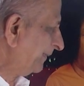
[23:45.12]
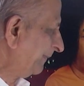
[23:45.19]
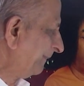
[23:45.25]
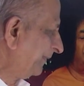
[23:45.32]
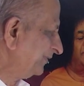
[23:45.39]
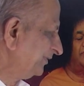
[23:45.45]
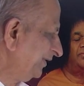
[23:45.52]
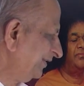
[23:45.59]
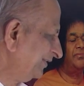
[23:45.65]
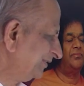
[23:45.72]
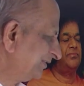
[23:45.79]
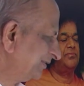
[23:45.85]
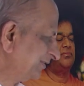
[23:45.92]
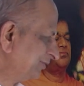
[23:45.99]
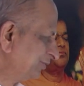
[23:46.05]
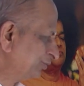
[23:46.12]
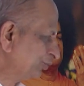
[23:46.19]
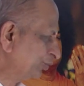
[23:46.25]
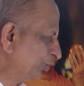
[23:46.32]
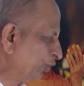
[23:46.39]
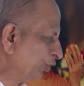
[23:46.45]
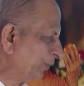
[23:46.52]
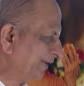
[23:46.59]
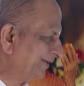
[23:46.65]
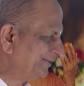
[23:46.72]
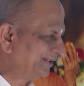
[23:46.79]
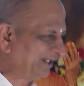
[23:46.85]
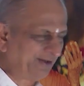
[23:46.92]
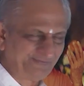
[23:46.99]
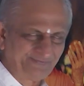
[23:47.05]
purpose is to know
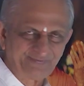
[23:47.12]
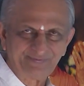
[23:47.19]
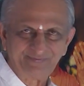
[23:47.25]
oneself.